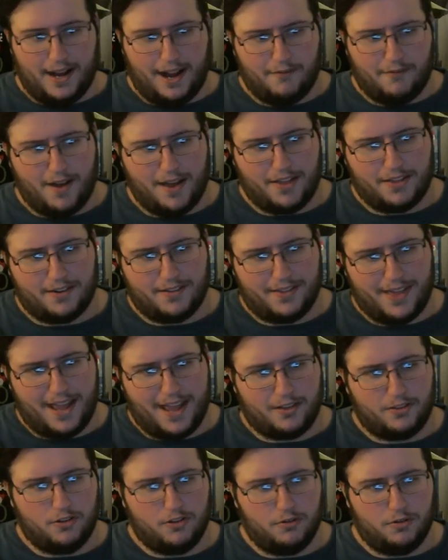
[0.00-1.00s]
I'd rather
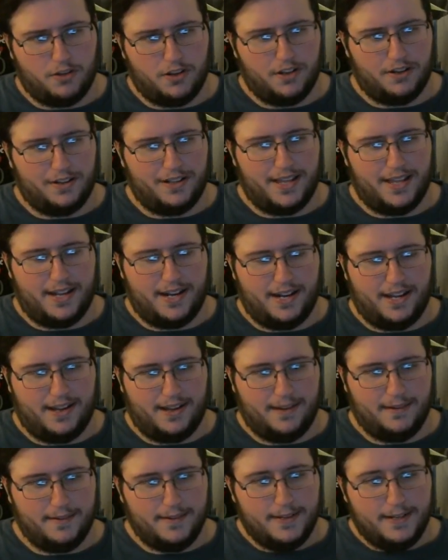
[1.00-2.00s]
that do good
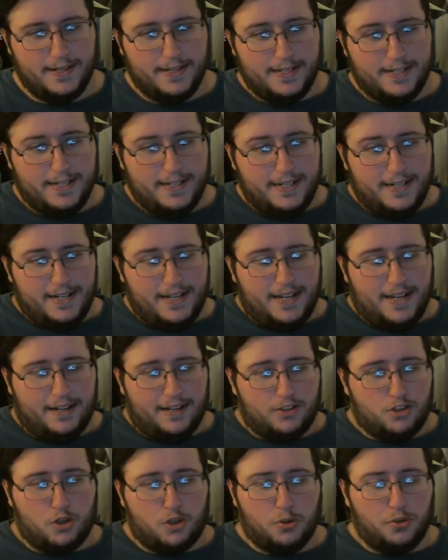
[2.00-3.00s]
than
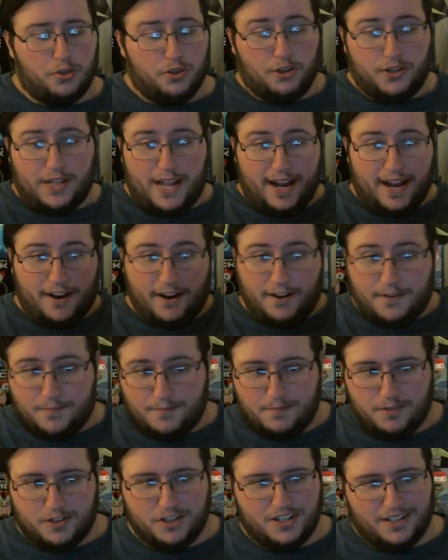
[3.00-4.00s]
Truth or Dare,
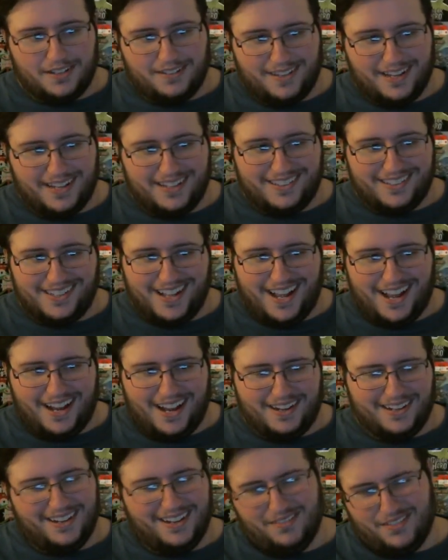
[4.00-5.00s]
which it's
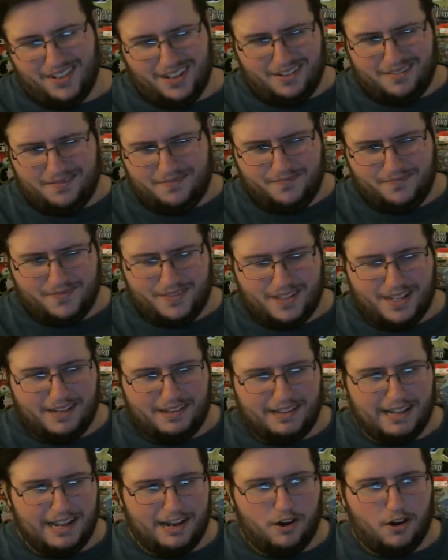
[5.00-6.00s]
not, even though
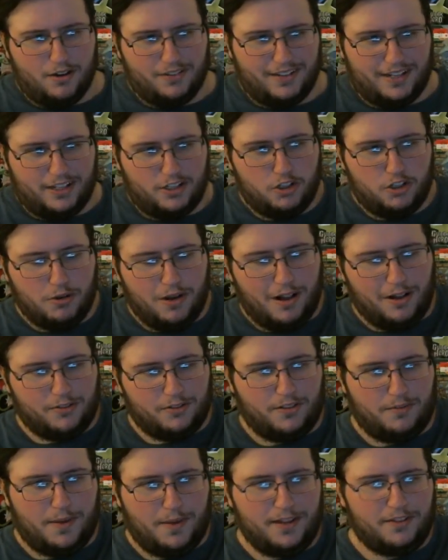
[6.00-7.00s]
it costs like $2
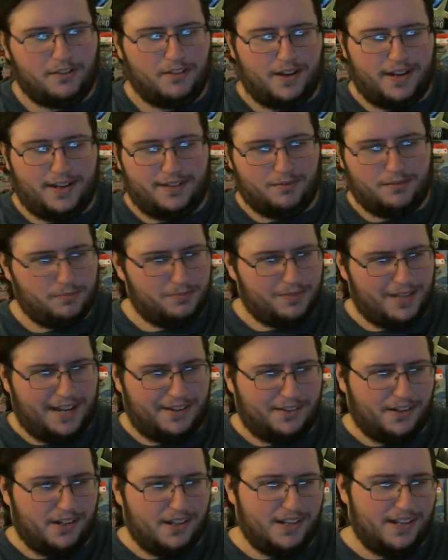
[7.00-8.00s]
to make. So I guess
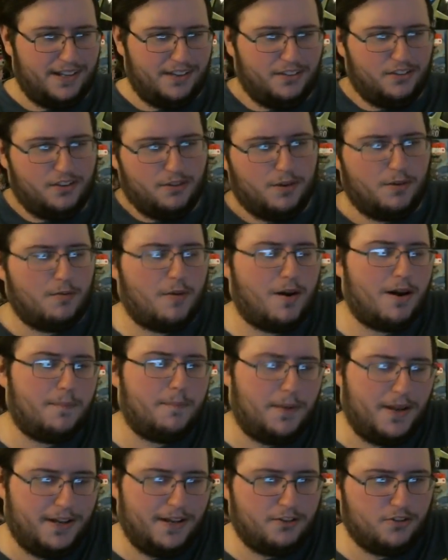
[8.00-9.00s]
technically it is doing well,
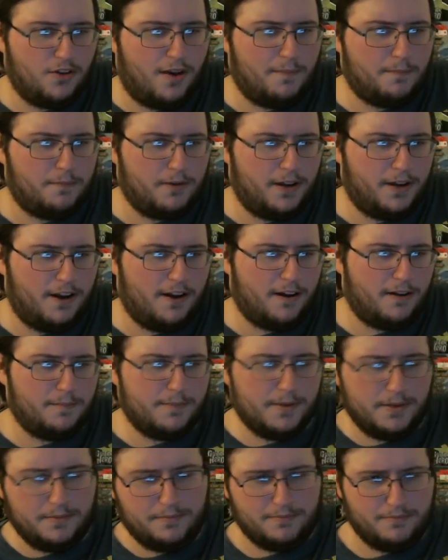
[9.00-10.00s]
but it dropped pretty hard.
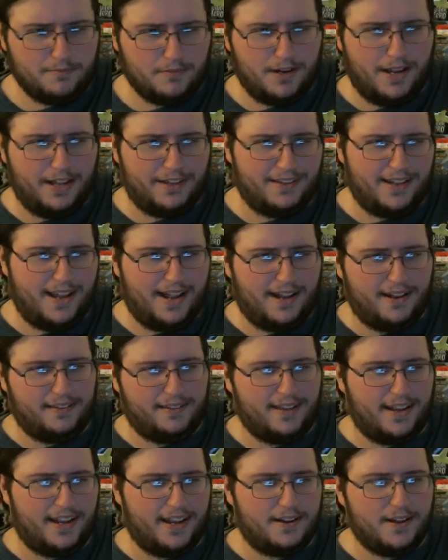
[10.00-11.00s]
But we'll get to that in a
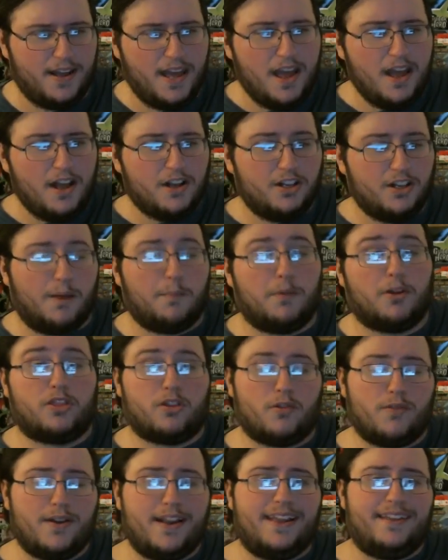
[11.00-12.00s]
second. Number
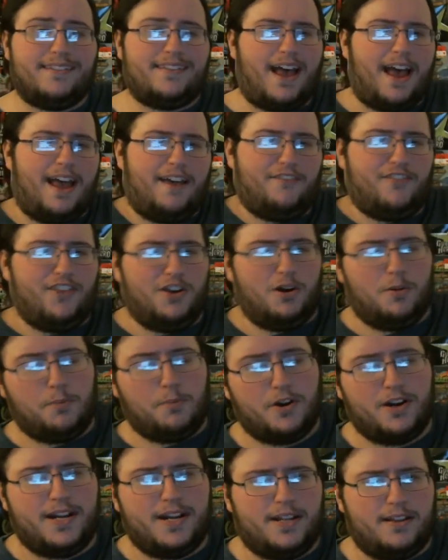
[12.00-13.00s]
three is I Feel
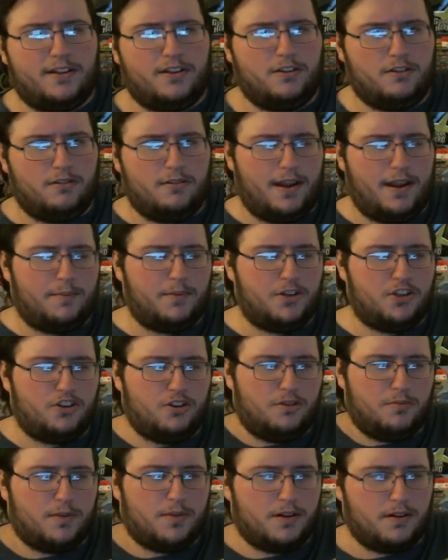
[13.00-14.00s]
Pretty, the new Amy
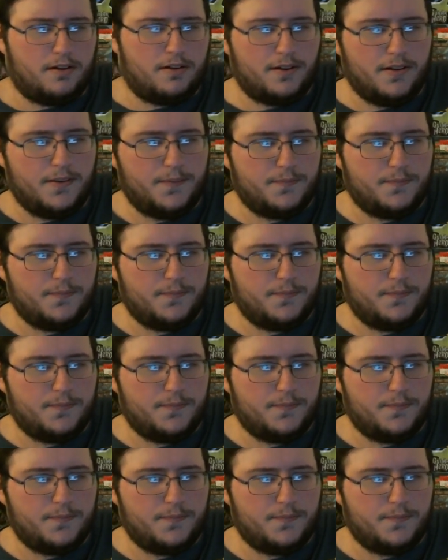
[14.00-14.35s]
Schumer